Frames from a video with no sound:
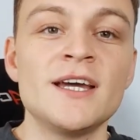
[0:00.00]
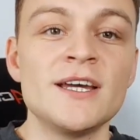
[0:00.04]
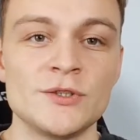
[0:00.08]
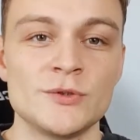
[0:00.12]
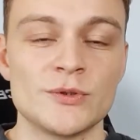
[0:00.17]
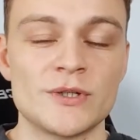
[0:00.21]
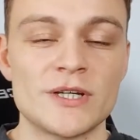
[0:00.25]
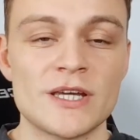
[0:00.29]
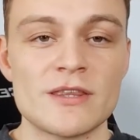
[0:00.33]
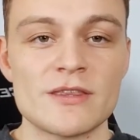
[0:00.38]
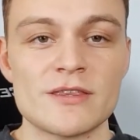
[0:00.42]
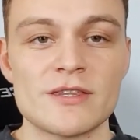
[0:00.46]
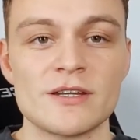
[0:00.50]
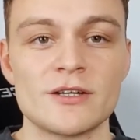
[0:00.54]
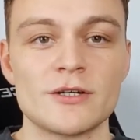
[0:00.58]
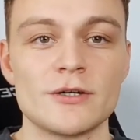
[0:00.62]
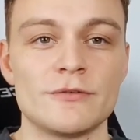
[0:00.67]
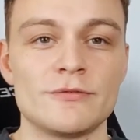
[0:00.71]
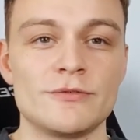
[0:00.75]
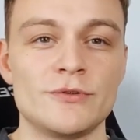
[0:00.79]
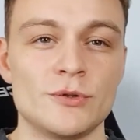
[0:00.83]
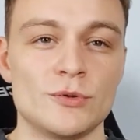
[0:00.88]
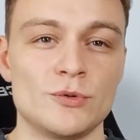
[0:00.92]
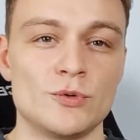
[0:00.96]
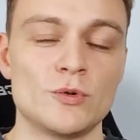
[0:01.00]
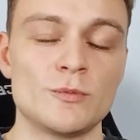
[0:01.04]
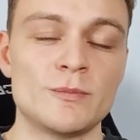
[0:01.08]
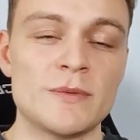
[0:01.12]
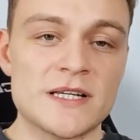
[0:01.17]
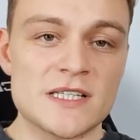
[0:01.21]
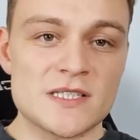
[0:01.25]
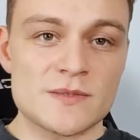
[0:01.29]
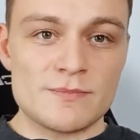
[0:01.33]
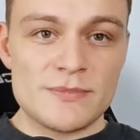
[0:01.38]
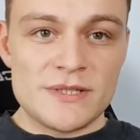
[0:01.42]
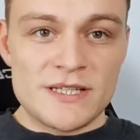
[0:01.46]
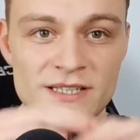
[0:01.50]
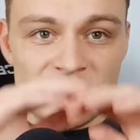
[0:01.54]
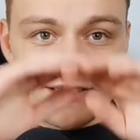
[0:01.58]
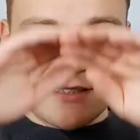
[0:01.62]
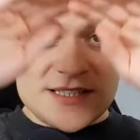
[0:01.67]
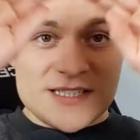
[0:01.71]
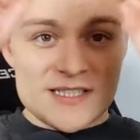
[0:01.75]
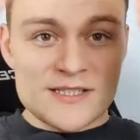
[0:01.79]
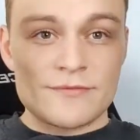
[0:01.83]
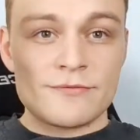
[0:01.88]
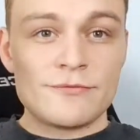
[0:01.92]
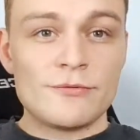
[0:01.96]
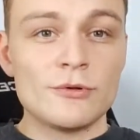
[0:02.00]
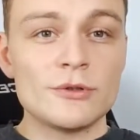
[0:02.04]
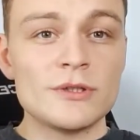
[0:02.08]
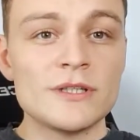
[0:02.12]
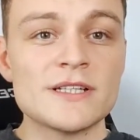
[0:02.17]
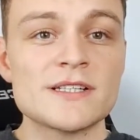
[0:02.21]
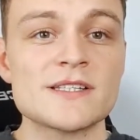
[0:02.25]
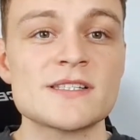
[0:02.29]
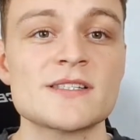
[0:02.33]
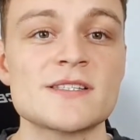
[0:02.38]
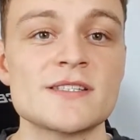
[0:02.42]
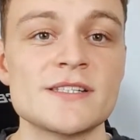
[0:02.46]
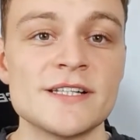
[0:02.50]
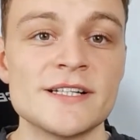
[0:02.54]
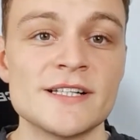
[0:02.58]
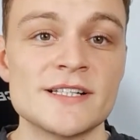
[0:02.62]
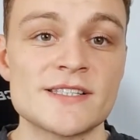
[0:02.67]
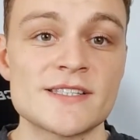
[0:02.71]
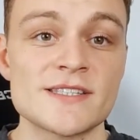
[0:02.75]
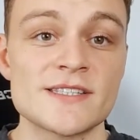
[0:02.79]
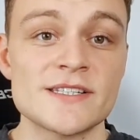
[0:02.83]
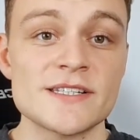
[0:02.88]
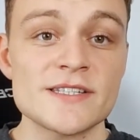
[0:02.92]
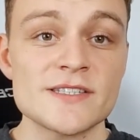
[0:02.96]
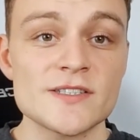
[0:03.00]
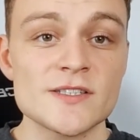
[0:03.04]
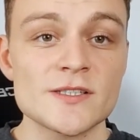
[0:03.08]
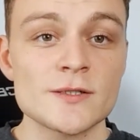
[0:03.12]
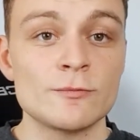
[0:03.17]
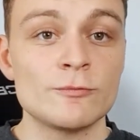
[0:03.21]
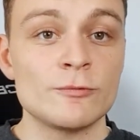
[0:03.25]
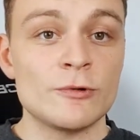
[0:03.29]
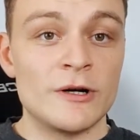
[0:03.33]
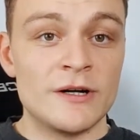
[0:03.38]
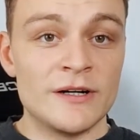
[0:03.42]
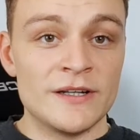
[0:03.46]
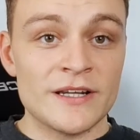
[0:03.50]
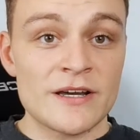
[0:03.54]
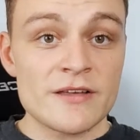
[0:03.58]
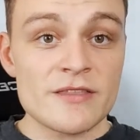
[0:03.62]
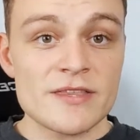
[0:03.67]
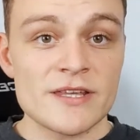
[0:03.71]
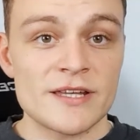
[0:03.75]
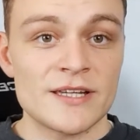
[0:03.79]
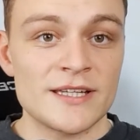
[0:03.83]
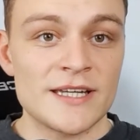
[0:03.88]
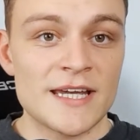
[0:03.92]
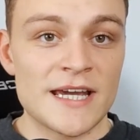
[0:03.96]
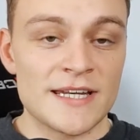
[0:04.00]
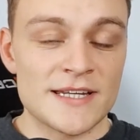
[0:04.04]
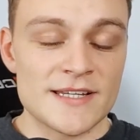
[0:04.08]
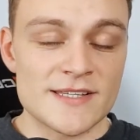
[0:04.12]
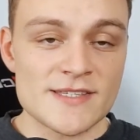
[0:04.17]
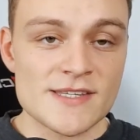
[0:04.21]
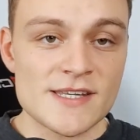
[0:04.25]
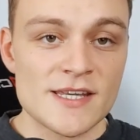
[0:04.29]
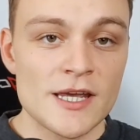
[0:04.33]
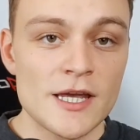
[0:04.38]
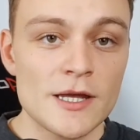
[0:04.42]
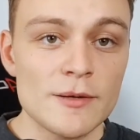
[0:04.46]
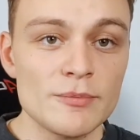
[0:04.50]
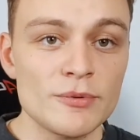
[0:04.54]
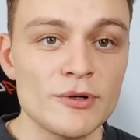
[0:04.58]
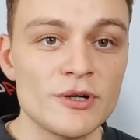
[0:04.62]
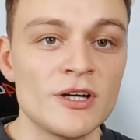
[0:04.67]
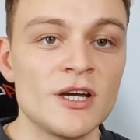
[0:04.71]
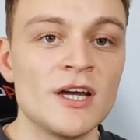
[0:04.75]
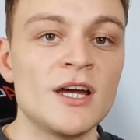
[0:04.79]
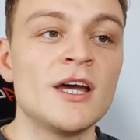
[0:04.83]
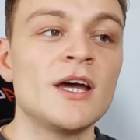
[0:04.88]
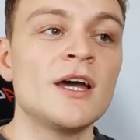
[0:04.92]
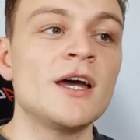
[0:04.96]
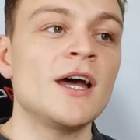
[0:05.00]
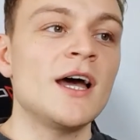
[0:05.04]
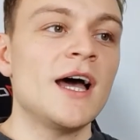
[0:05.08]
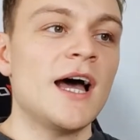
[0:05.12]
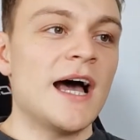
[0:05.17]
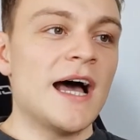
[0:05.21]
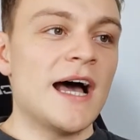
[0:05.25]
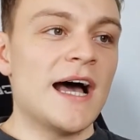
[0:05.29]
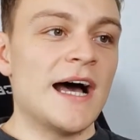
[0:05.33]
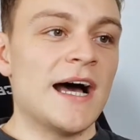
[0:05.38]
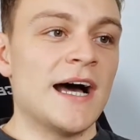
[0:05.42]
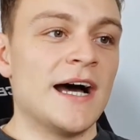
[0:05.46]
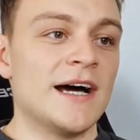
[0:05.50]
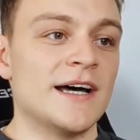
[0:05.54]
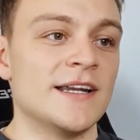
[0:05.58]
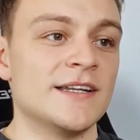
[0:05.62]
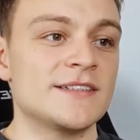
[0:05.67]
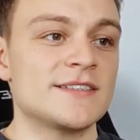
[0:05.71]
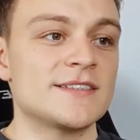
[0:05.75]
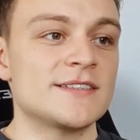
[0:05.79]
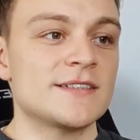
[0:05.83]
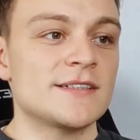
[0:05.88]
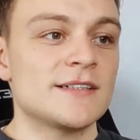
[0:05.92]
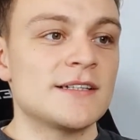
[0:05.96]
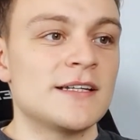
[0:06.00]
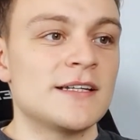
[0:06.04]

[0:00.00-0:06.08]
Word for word: You can think of your room as being this fully sealed system where nothing can escape, and